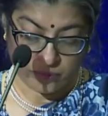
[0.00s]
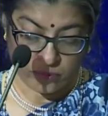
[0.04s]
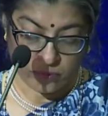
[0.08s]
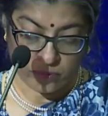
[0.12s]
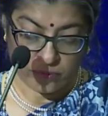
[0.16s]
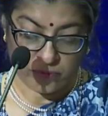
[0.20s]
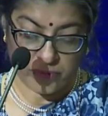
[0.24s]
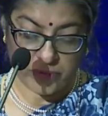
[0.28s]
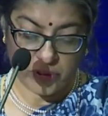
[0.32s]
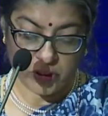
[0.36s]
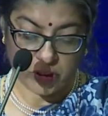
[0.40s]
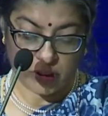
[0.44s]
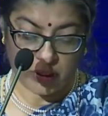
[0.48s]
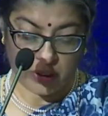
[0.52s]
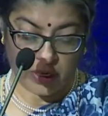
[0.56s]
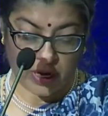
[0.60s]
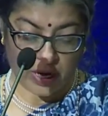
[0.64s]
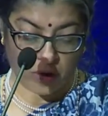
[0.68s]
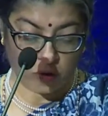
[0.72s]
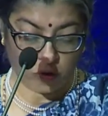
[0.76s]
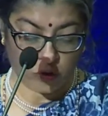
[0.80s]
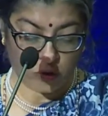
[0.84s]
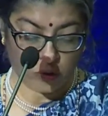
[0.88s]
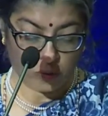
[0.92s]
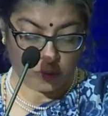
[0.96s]
which
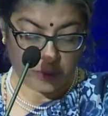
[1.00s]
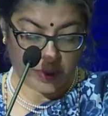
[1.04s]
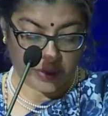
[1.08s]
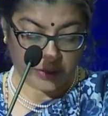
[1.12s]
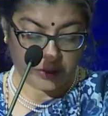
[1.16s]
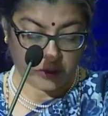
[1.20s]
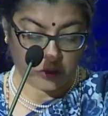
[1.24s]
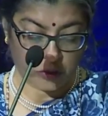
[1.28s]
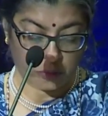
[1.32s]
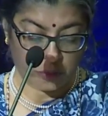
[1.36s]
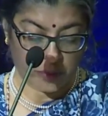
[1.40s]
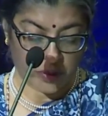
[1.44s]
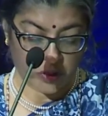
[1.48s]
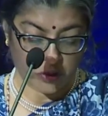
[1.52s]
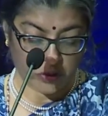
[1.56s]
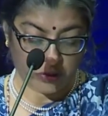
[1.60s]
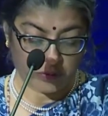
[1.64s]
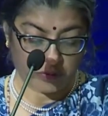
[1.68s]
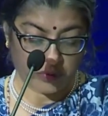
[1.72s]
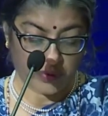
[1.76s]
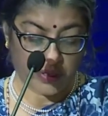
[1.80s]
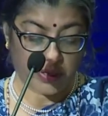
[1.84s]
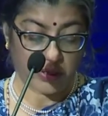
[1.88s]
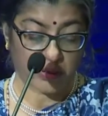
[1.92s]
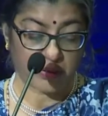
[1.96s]
allows participation of
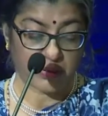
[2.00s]
think